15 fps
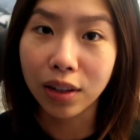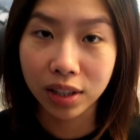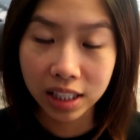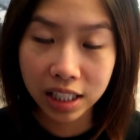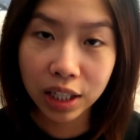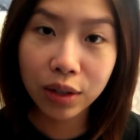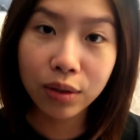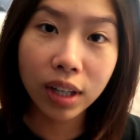i'll
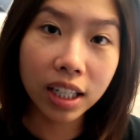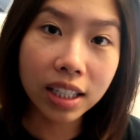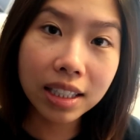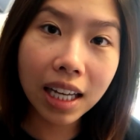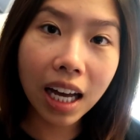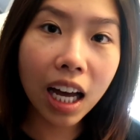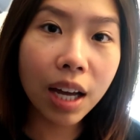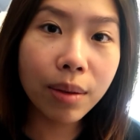see you next
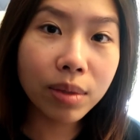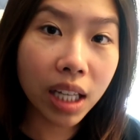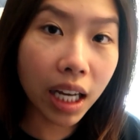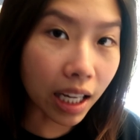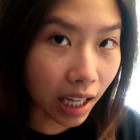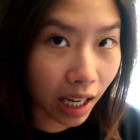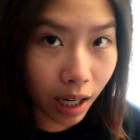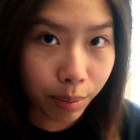time
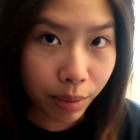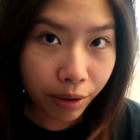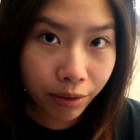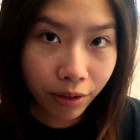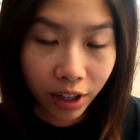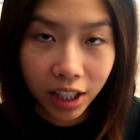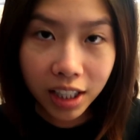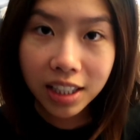take care my
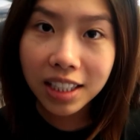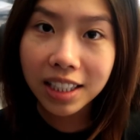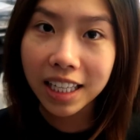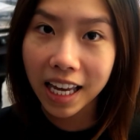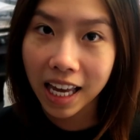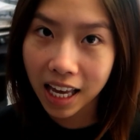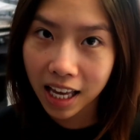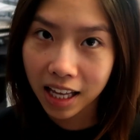friends
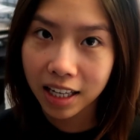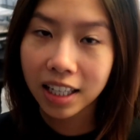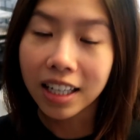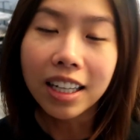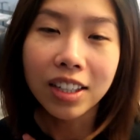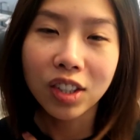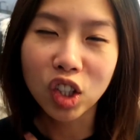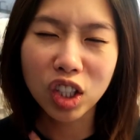and
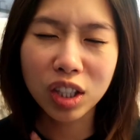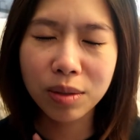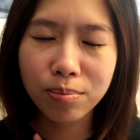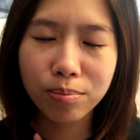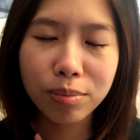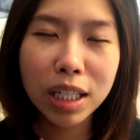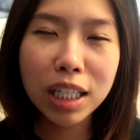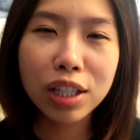just
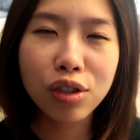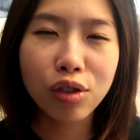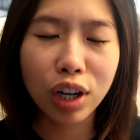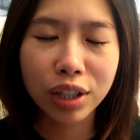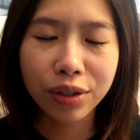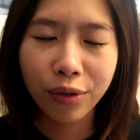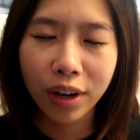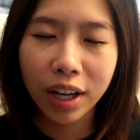be
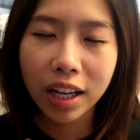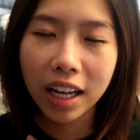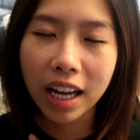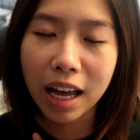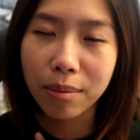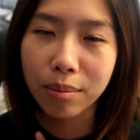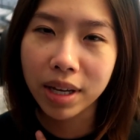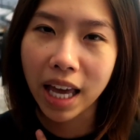stress free
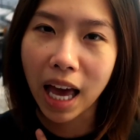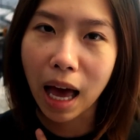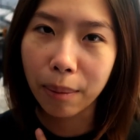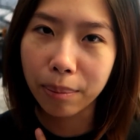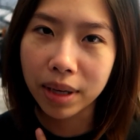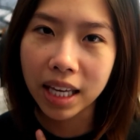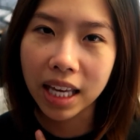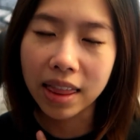and be
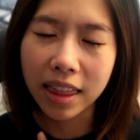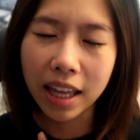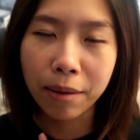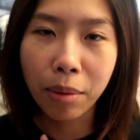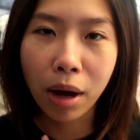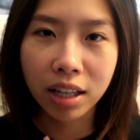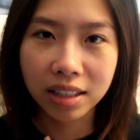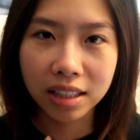happy and
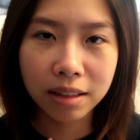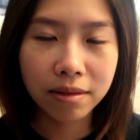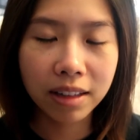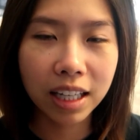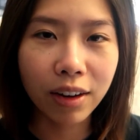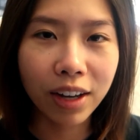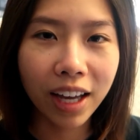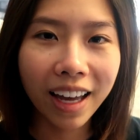think
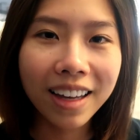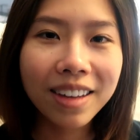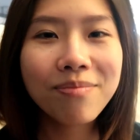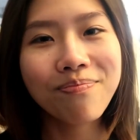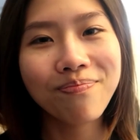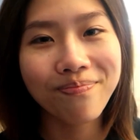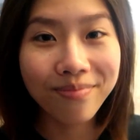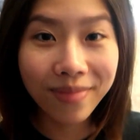positively okay
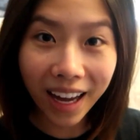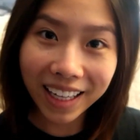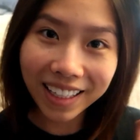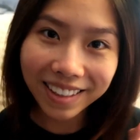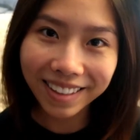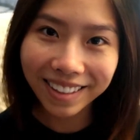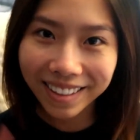bye